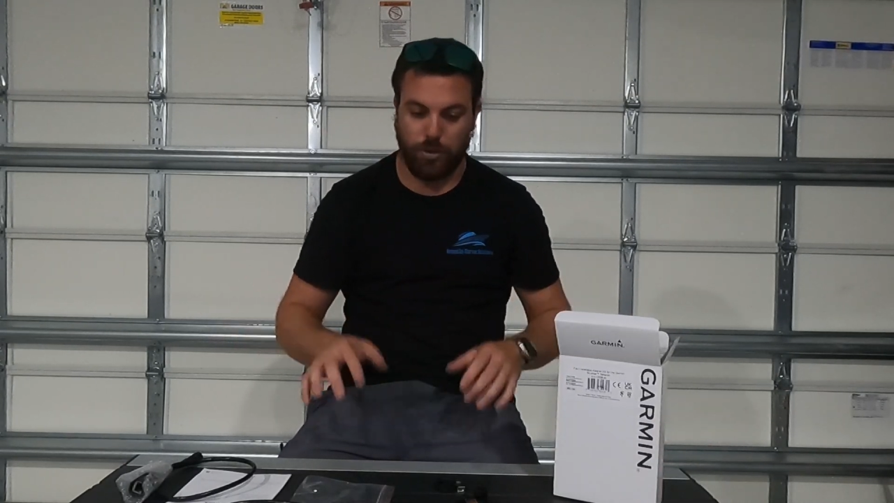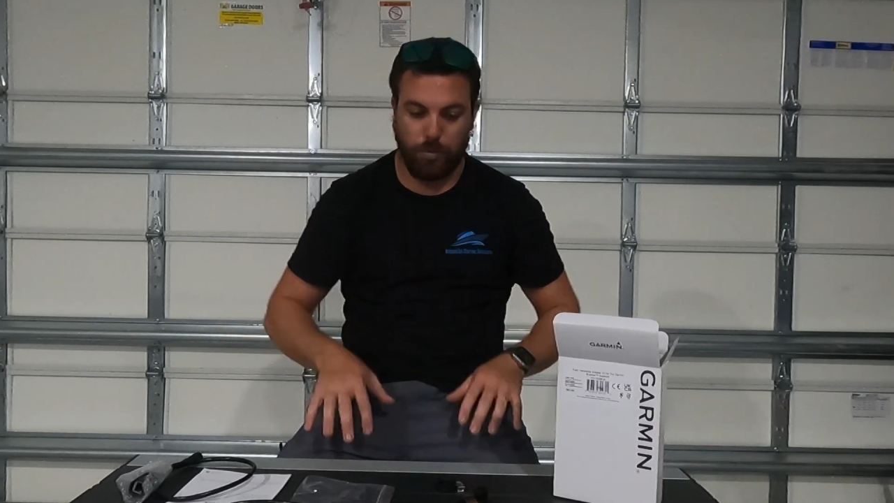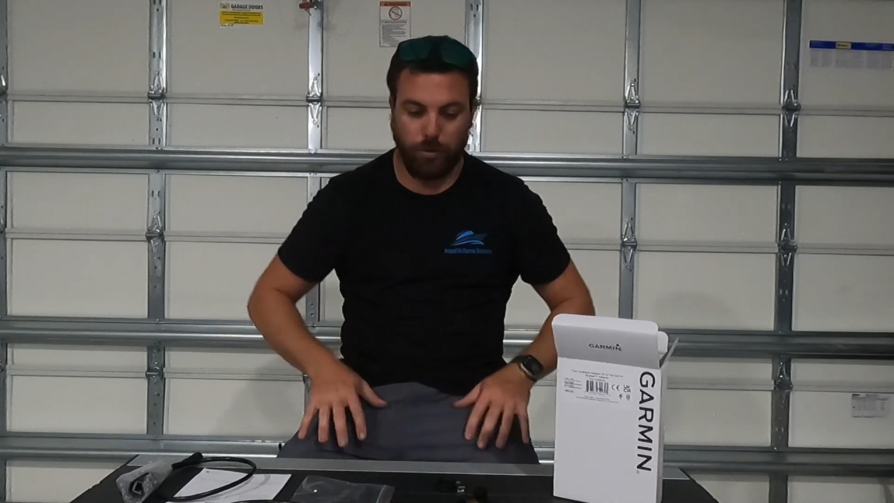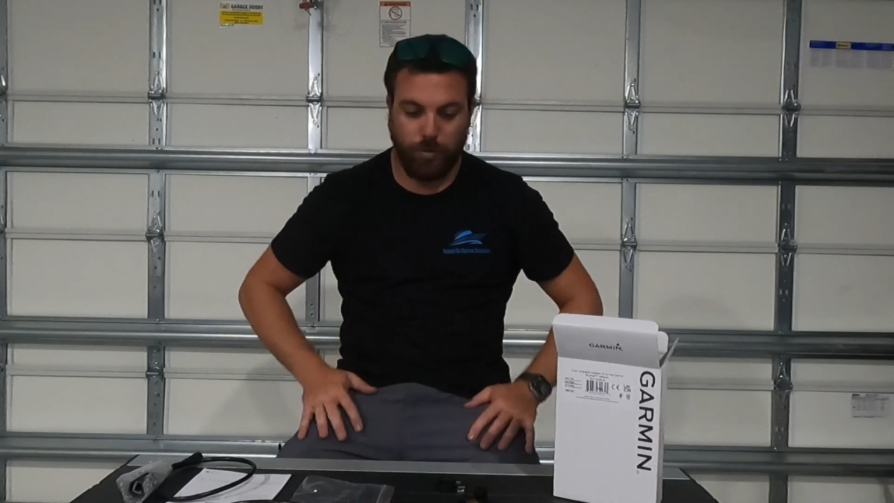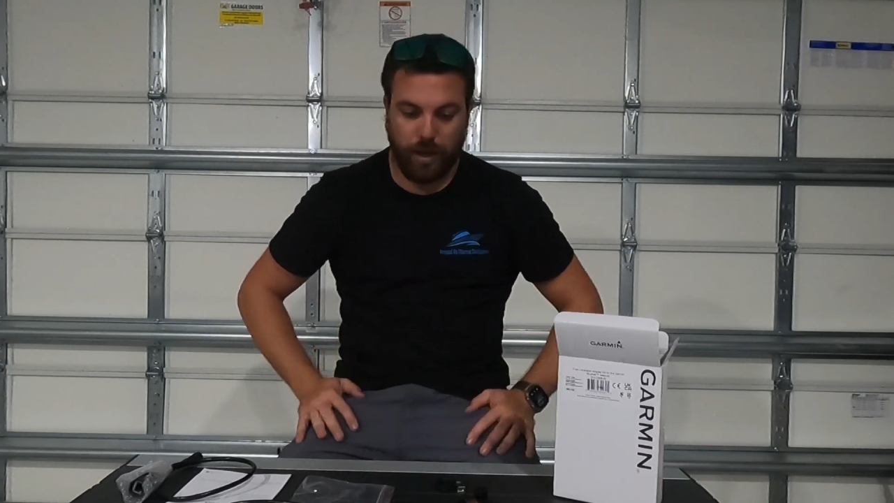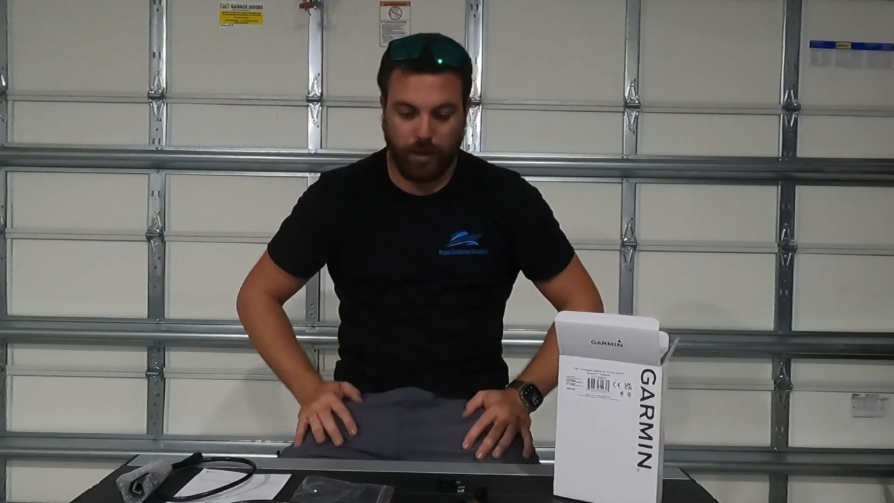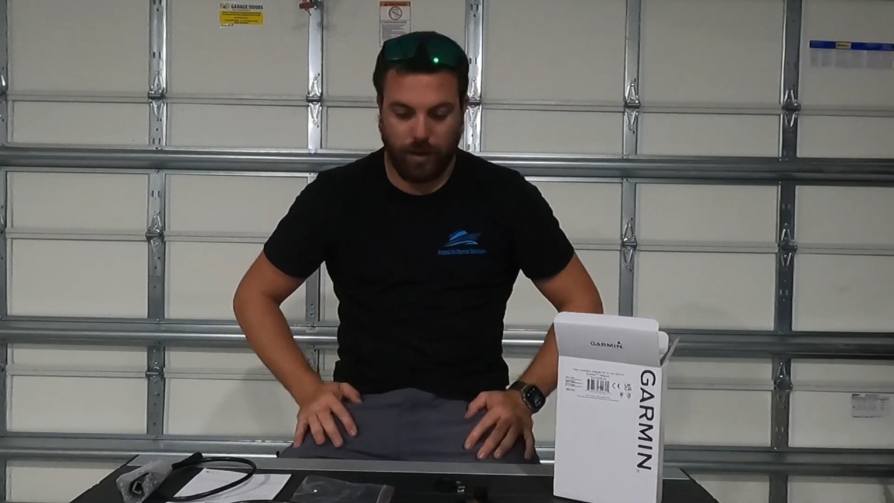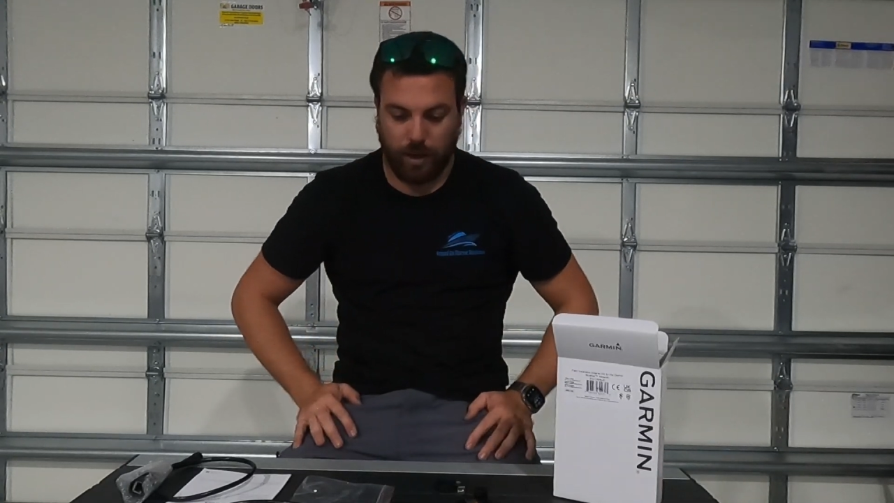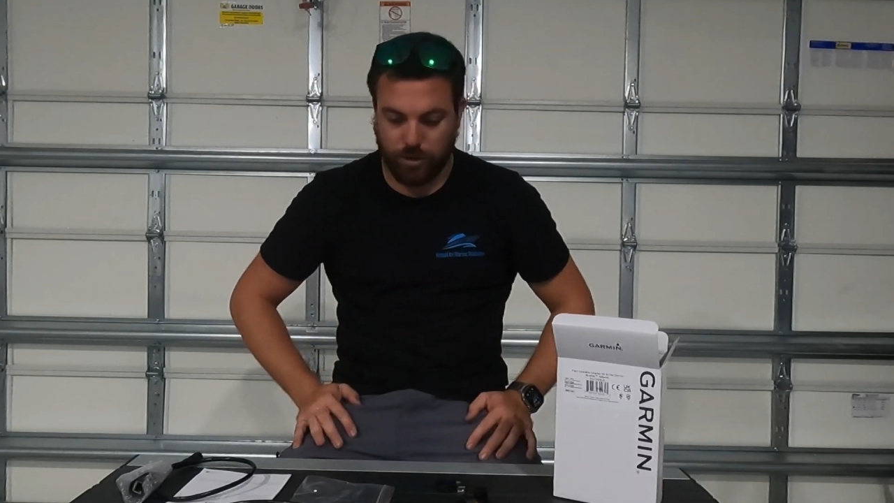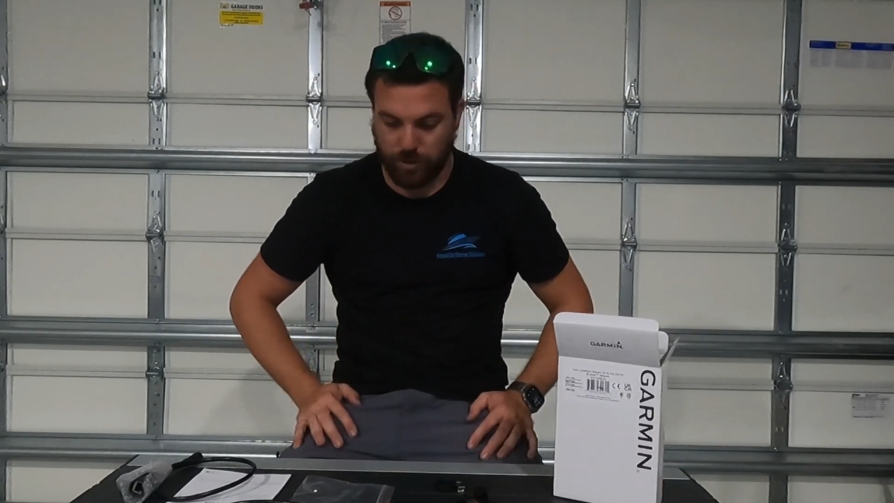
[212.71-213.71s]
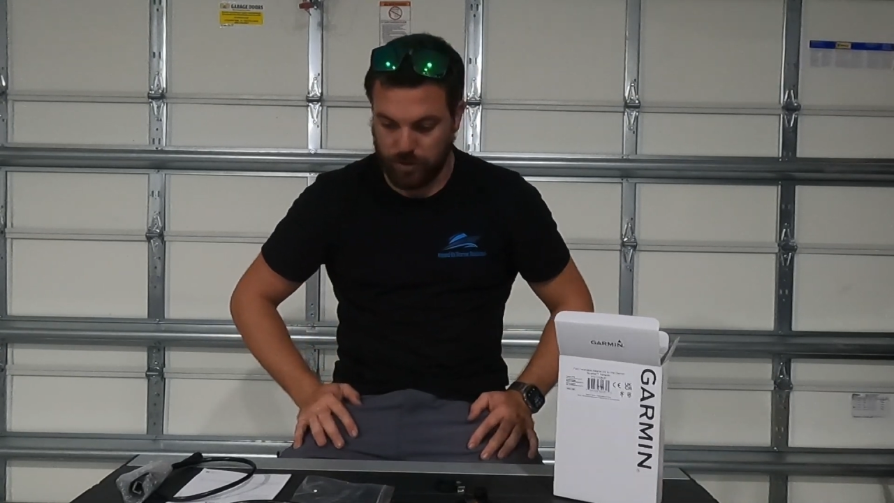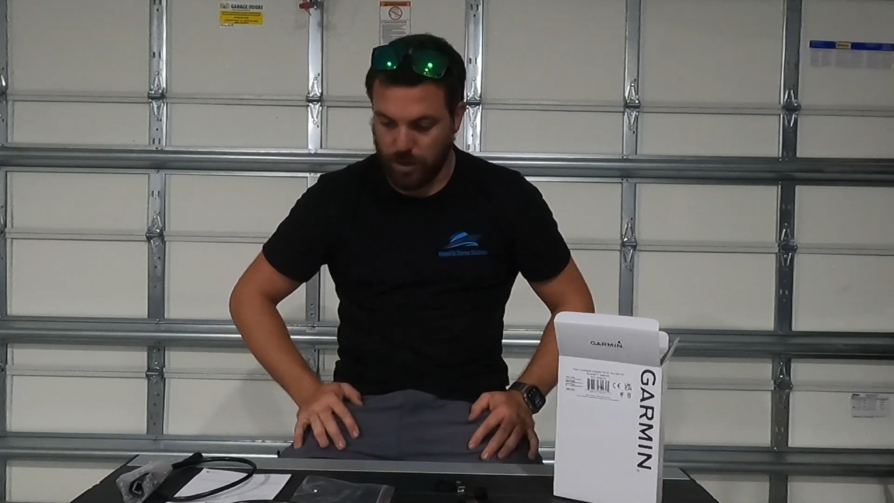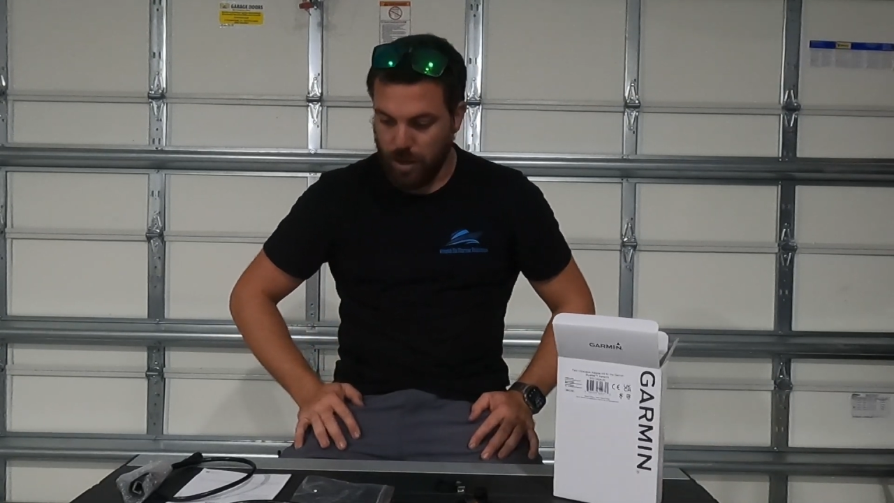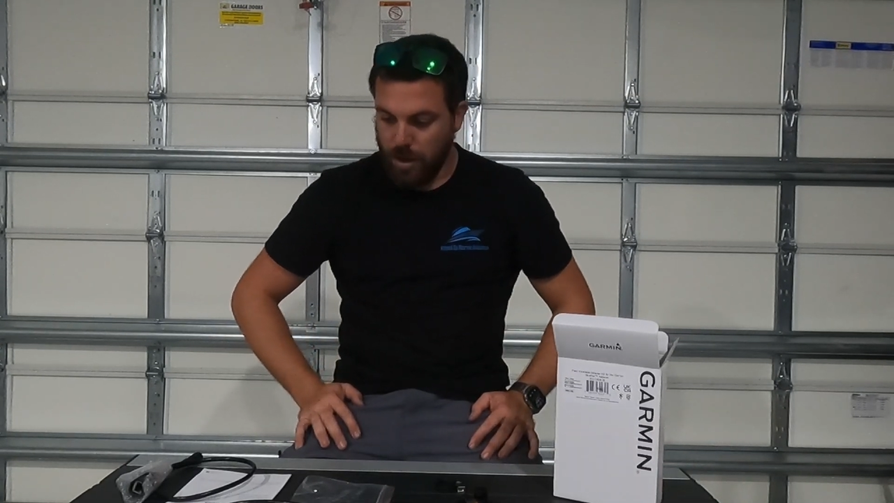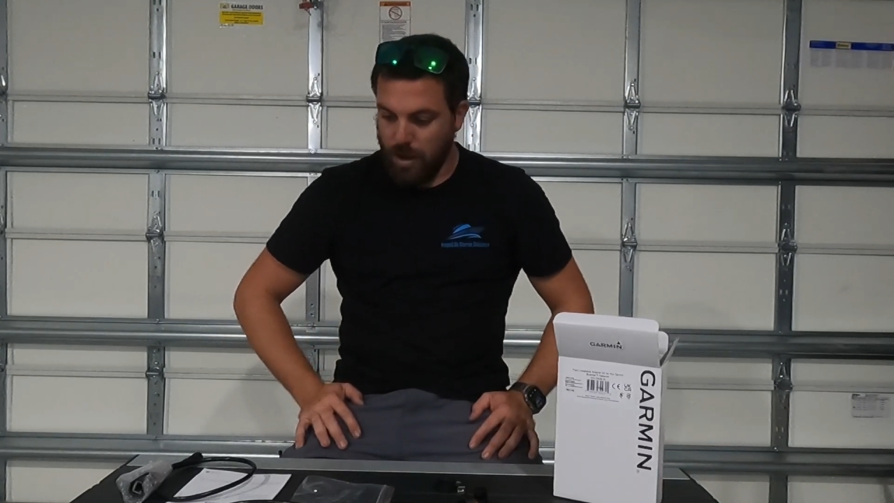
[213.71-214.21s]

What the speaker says: new BlueNet connections.